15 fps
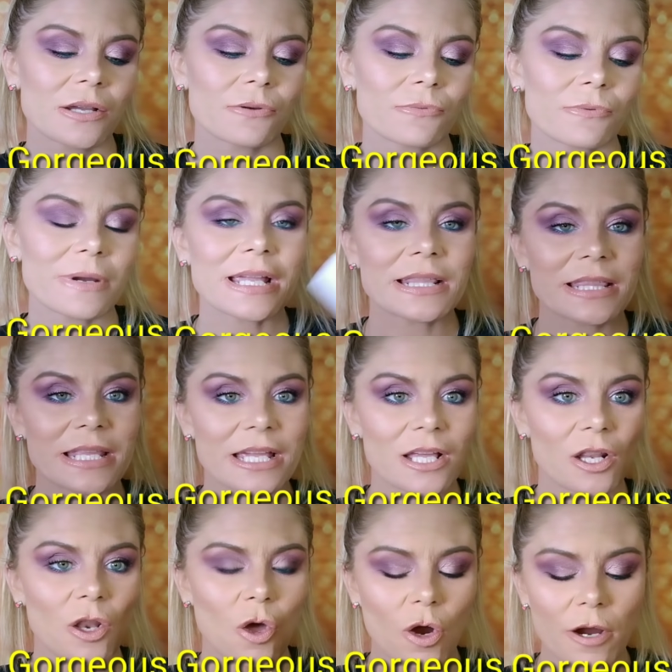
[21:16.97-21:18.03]
Ring the
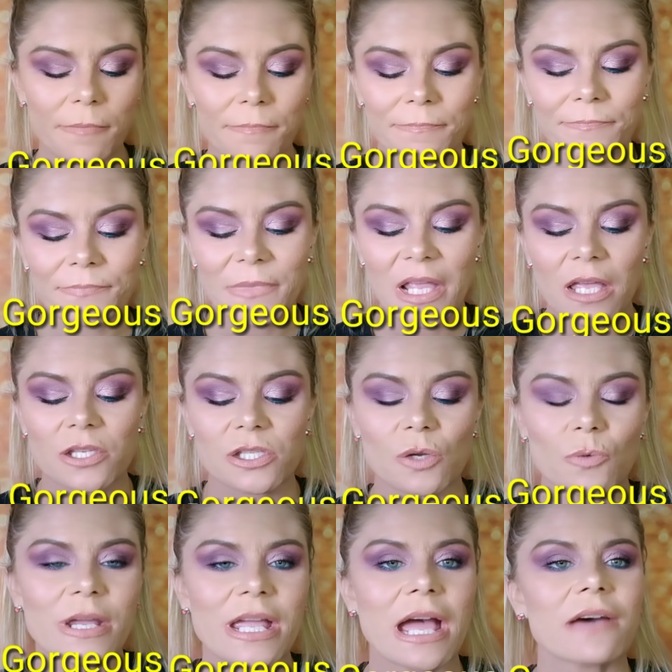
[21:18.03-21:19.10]
Alarm. So we